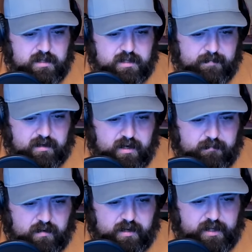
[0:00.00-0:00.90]

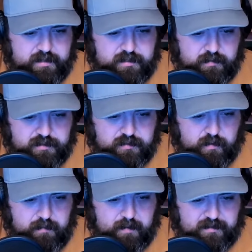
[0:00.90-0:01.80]
Democratic Party had
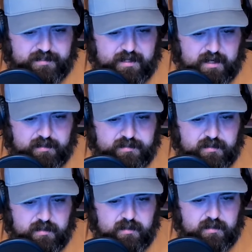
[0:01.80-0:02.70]
220 members in the House.
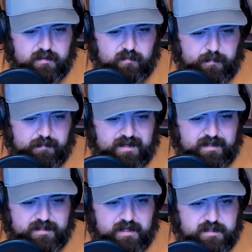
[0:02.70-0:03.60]
The
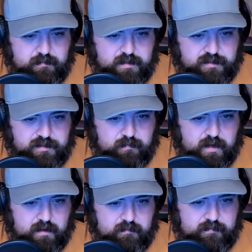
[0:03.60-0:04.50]
Republicans had
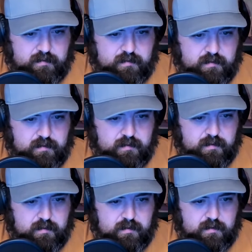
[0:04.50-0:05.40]
212.
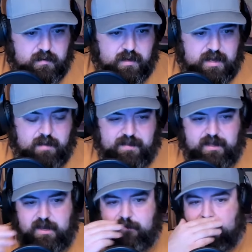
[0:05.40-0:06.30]
And I
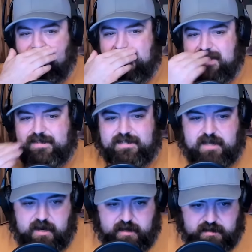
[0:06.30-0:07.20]
believe in the
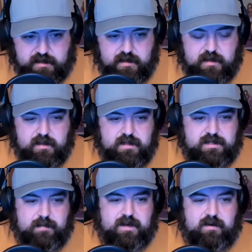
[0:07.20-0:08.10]
Senate, the
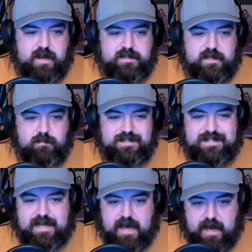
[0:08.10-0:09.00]
Democrats, it was
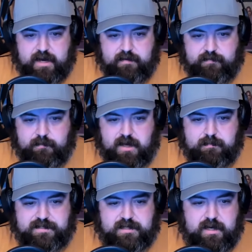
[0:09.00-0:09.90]
tied, if I'm not
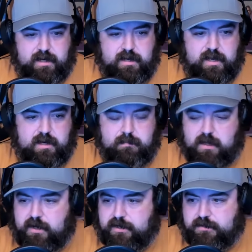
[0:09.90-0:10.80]
mistaken, and
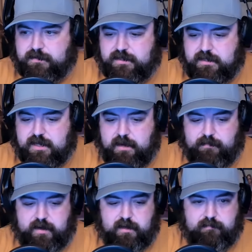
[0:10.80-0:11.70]
Kamala Harris was the
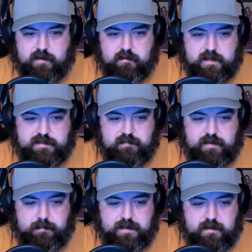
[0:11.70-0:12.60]
tie-breaking vote as the
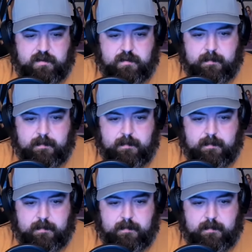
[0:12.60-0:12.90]
VP.